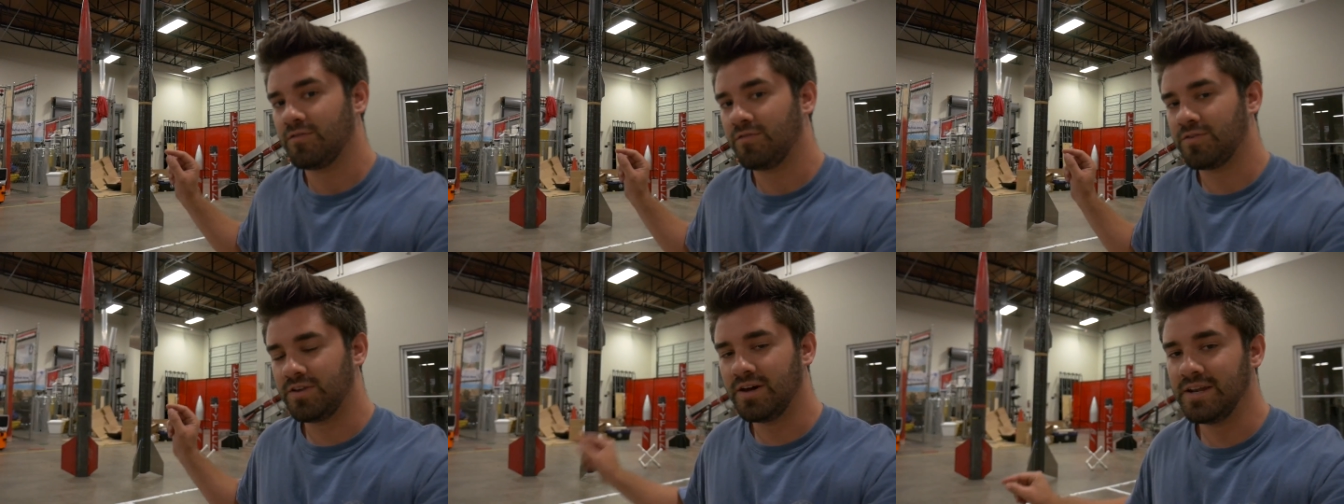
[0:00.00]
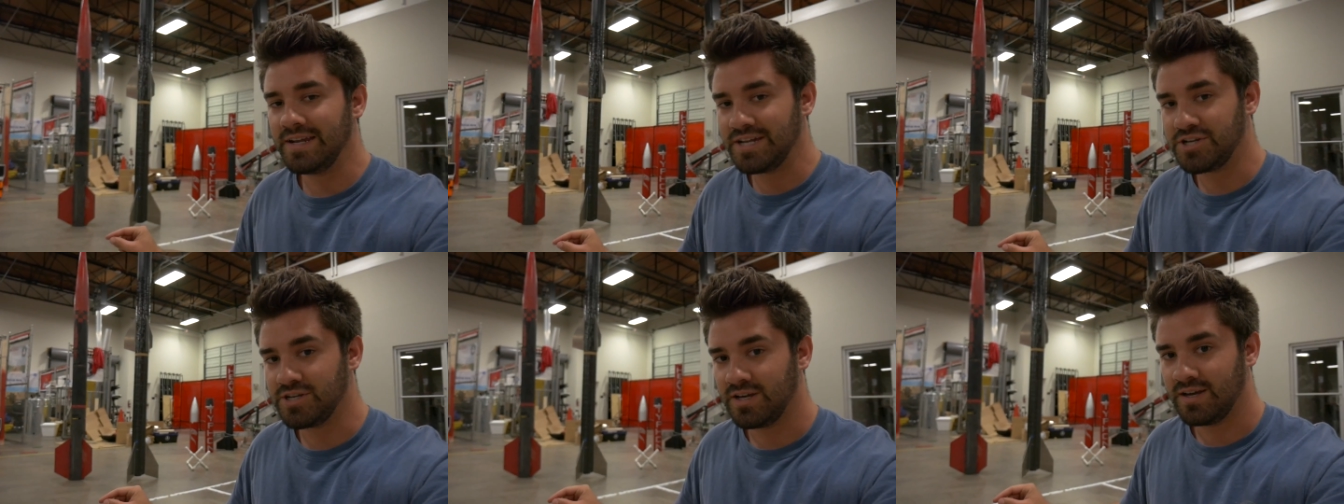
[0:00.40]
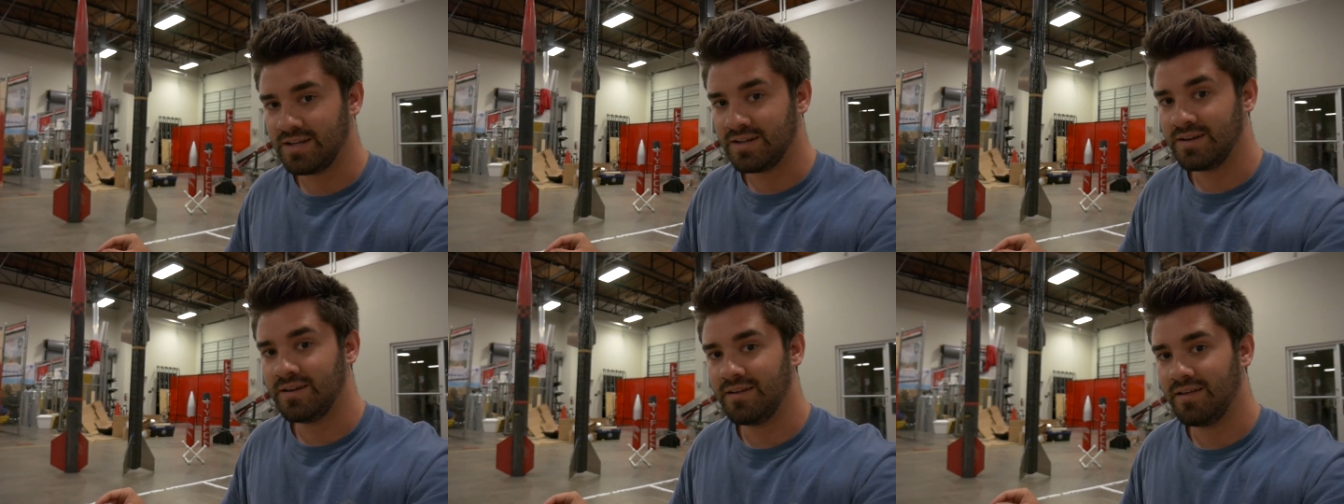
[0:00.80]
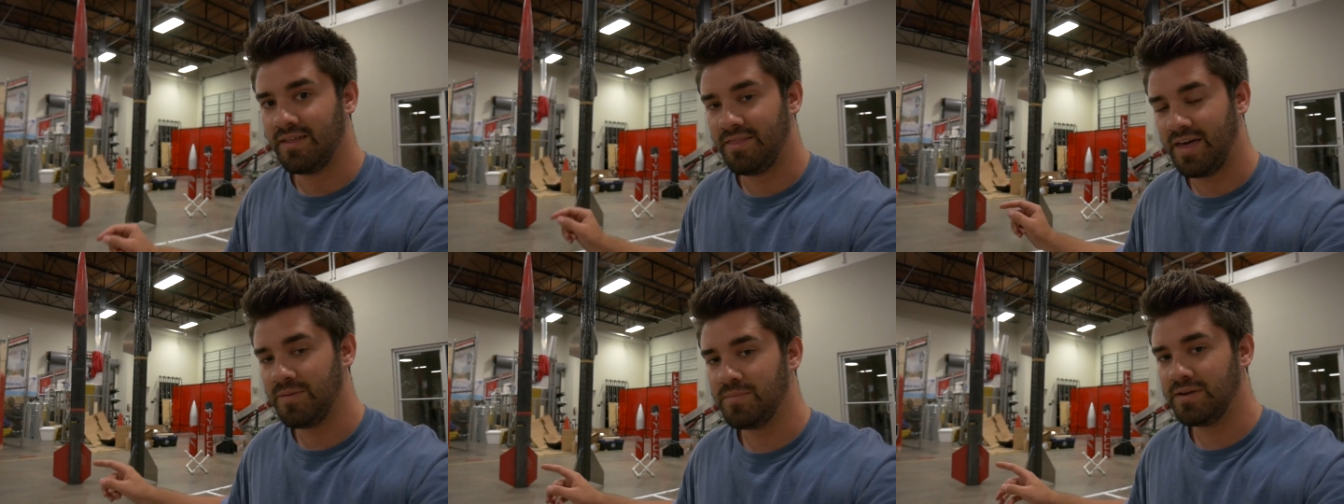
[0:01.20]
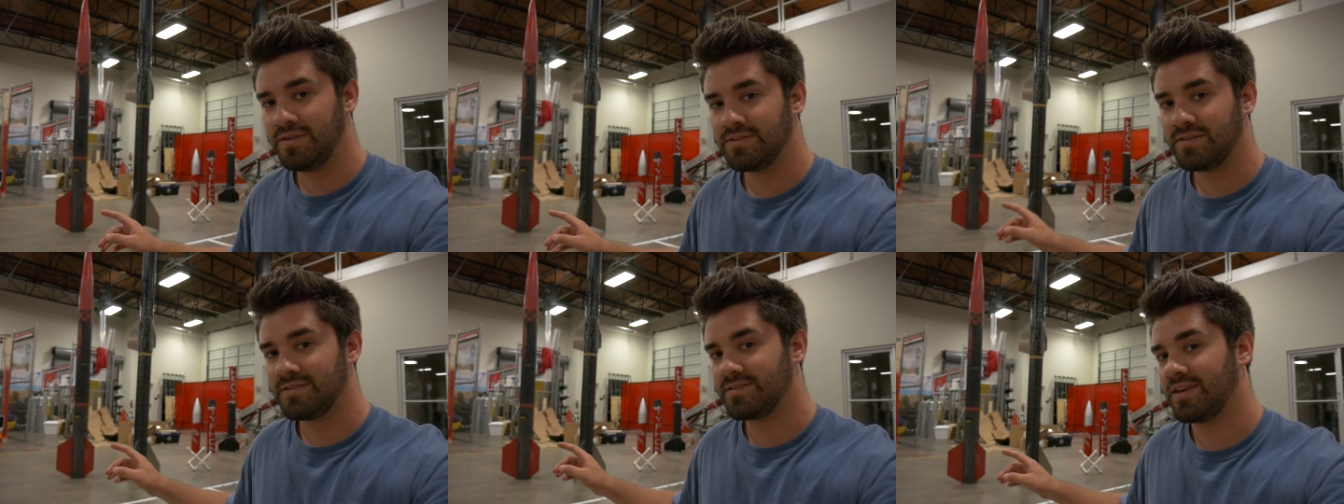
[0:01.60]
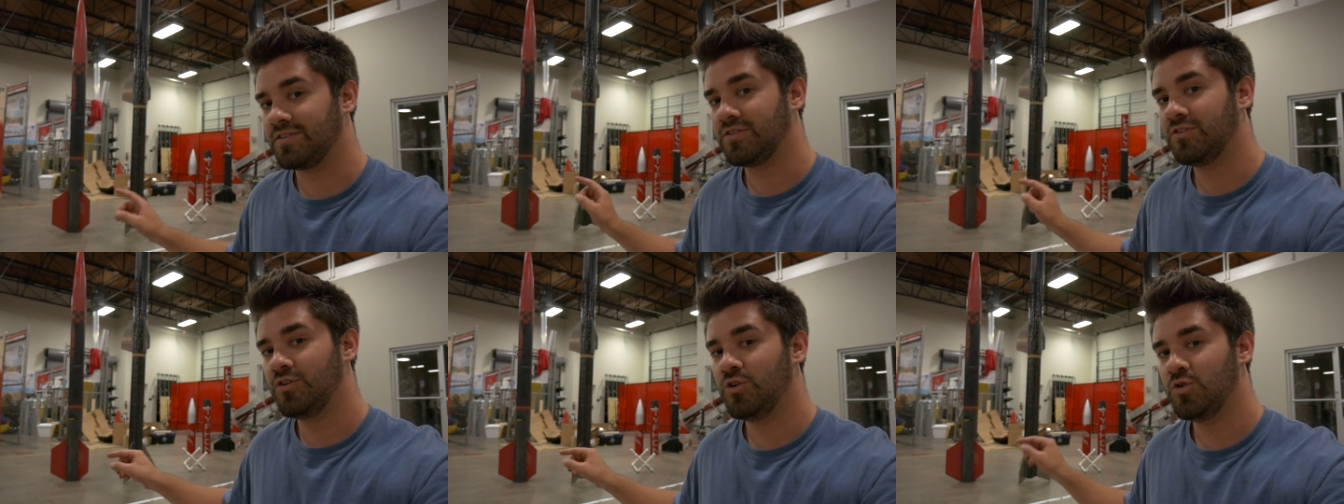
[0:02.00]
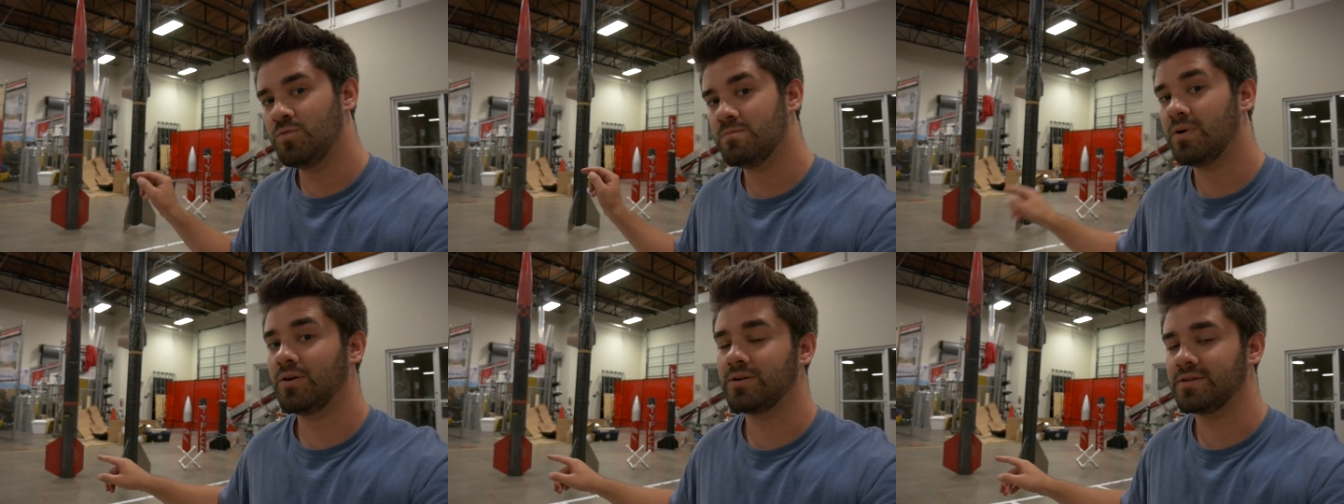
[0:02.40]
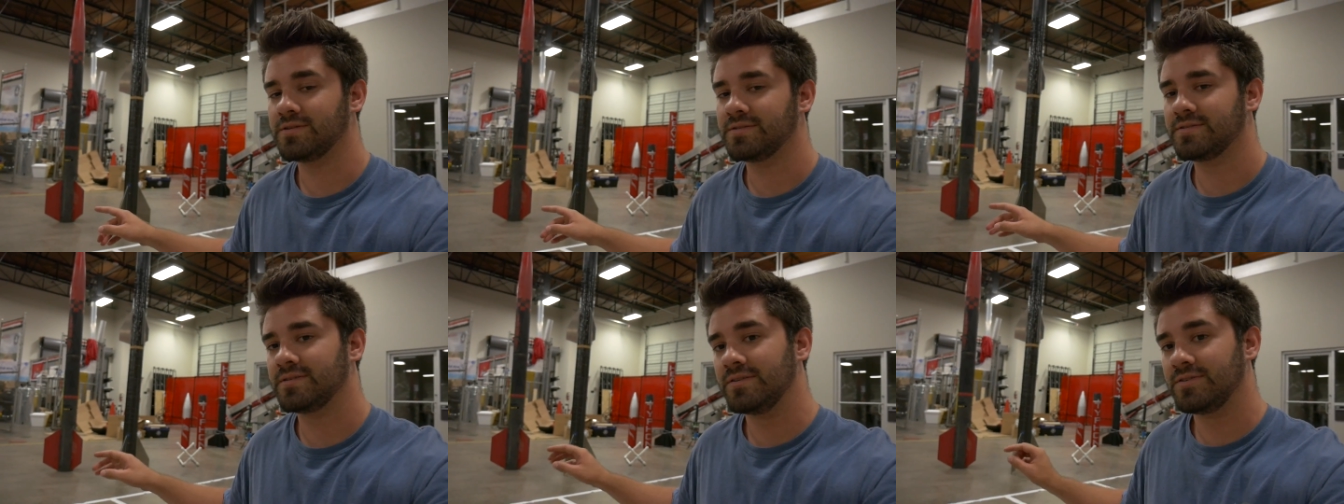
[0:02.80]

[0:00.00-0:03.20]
For the uninitiated, that means that this has two motors.